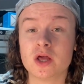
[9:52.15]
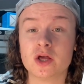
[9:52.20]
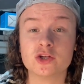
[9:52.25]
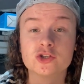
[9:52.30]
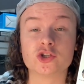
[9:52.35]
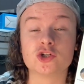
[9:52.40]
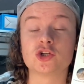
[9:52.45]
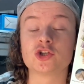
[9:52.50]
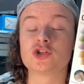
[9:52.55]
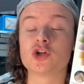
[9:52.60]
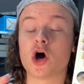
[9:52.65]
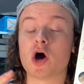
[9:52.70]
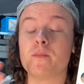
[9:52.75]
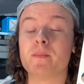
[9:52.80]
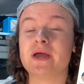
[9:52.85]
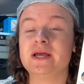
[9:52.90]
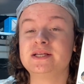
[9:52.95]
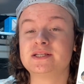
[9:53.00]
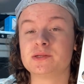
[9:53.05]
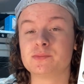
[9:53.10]
So there's not
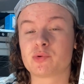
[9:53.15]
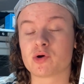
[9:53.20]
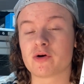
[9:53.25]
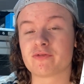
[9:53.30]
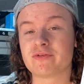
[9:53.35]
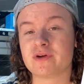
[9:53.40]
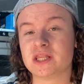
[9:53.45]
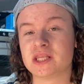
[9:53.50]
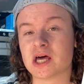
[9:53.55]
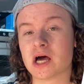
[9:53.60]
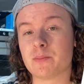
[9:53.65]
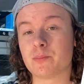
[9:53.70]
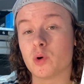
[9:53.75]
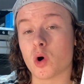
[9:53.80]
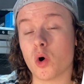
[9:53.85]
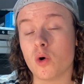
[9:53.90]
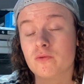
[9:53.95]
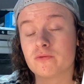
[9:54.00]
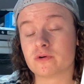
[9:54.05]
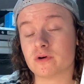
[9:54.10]
amazing profit in that, but
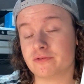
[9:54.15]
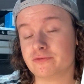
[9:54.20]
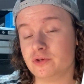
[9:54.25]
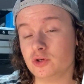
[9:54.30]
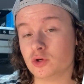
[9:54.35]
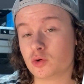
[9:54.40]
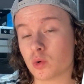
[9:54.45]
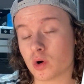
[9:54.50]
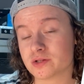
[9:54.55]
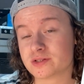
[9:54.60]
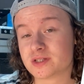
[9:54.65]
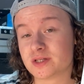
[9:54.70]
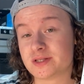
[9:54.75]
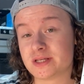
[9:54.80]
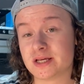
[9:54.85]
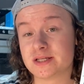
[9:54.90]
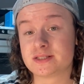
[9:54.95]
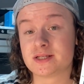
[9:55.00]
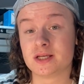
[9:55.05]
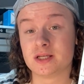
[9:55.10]
over a few
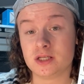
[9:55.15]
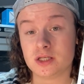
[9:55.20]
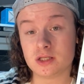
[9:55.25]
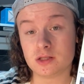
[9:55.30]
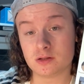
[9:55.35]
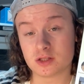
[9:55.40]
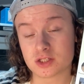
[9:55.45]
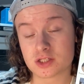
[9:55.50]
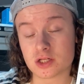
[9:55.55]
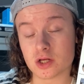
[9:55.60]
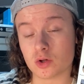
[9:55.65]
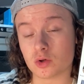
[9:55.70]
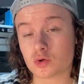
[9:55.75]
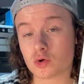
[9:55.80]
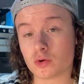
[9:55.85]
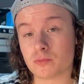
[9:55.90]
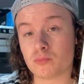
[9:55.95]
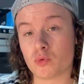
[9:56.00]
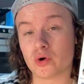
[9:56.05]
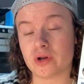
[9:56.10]
quantities, still
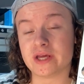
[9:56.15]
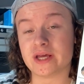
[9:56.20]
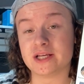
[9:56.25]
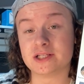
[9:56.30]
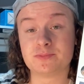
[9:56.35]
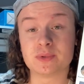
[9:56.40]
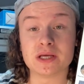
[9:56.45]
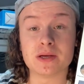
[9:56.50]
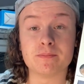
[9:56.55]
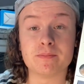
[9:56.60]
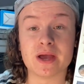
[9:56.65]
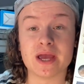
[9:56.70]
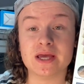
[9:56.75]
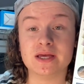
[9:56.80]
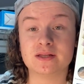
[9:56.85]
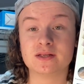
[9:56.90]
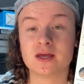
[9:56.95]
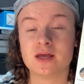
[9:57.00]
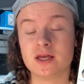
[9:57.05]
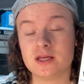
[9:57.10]
good money is being
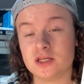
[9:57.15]
made.